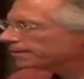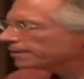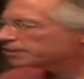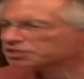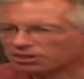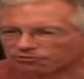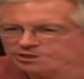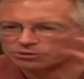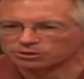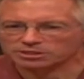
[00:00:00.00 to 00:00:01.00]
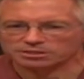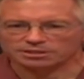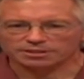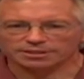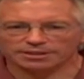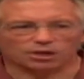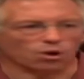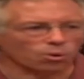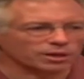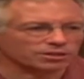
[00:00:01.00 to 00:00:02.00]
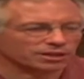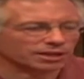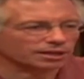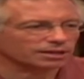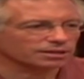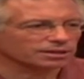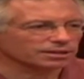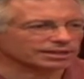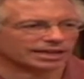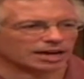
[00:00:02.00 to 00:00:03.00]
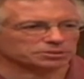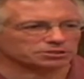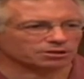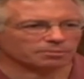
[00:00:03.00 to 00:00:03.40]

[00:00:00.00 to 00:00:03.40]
Is self-interest the only thing that captures our